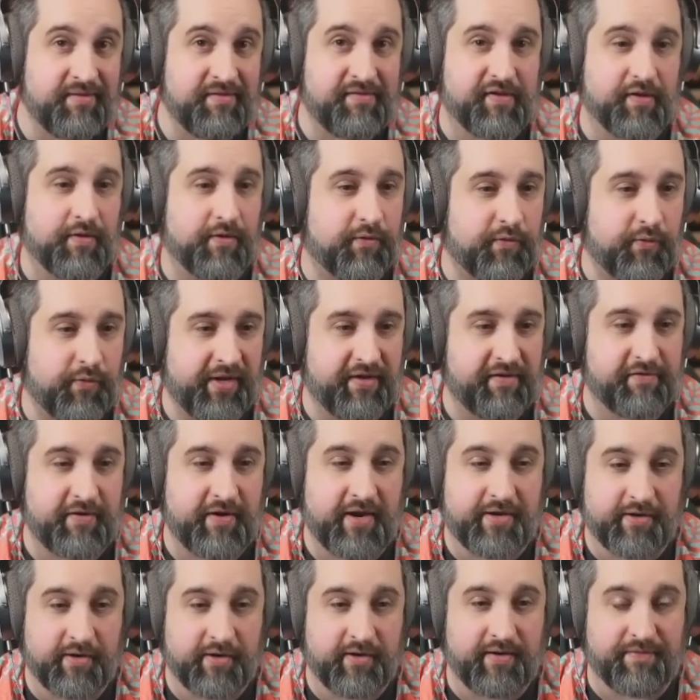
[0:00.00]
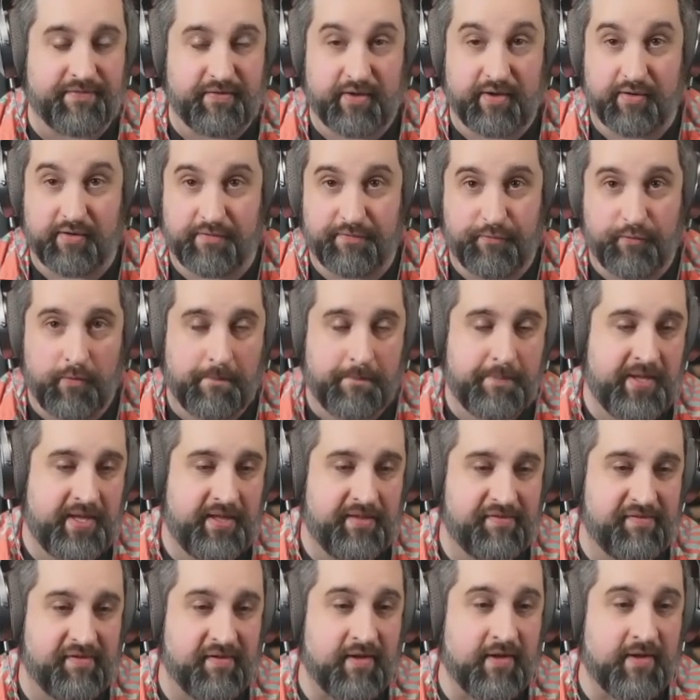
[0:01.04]
So Quick Striker, if you go to
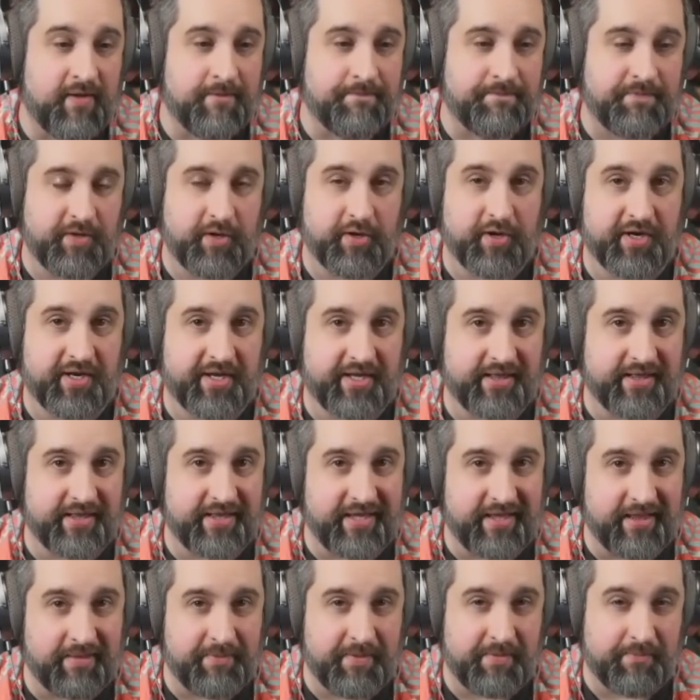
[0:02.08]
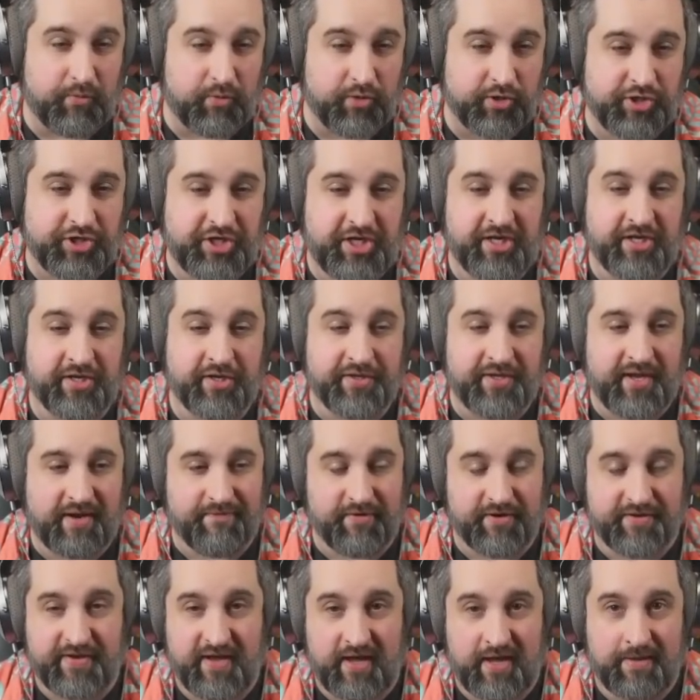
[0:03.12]
4-piece, you're going to get a little bit more shield every
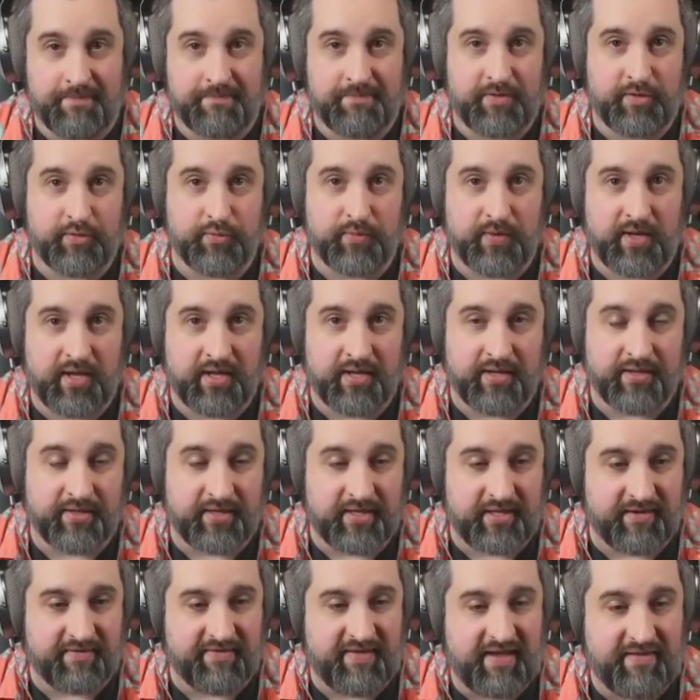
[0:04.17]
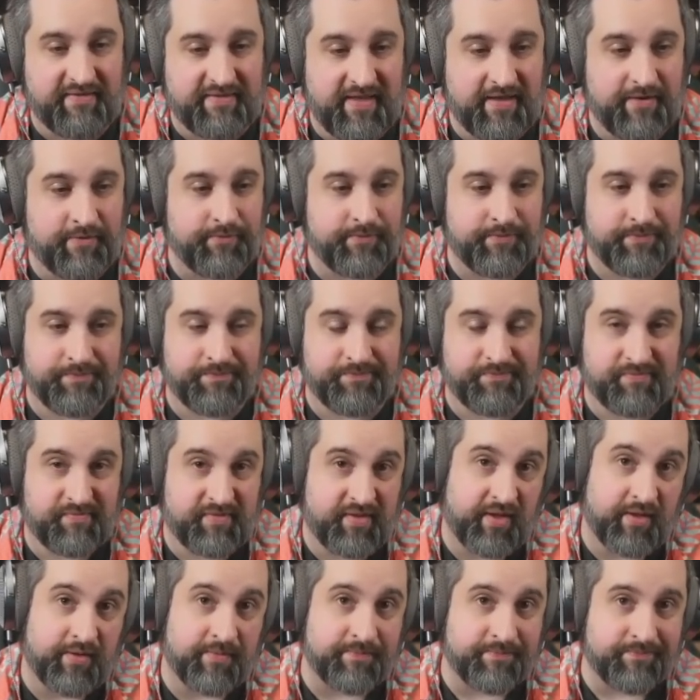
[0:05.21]
time you get a takedown.
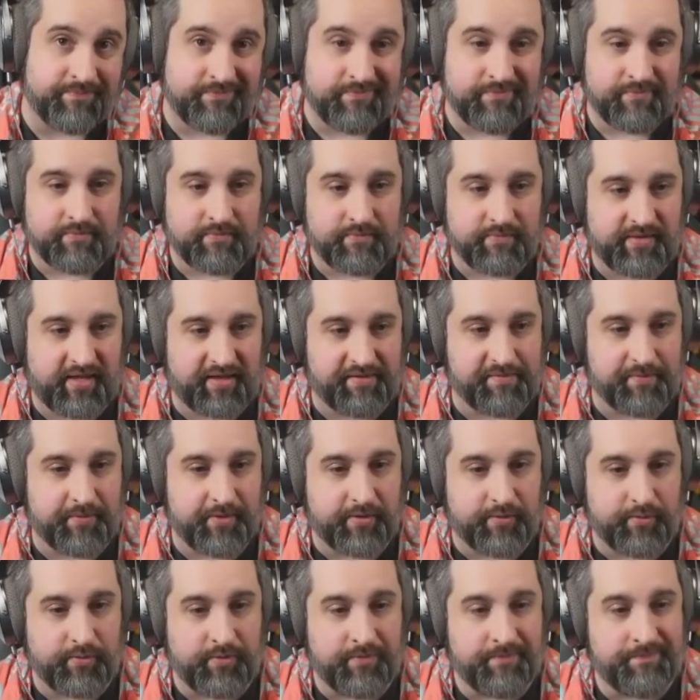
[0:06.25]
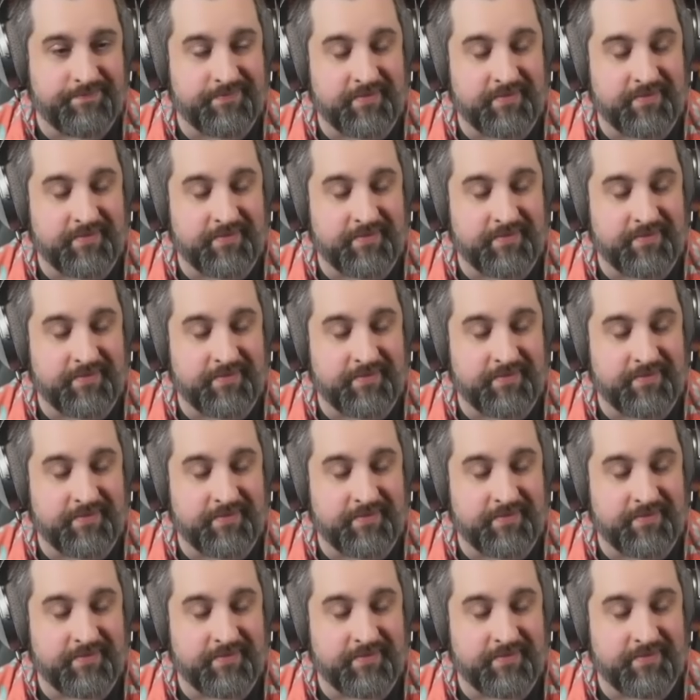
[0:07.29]
So that's pretty cool.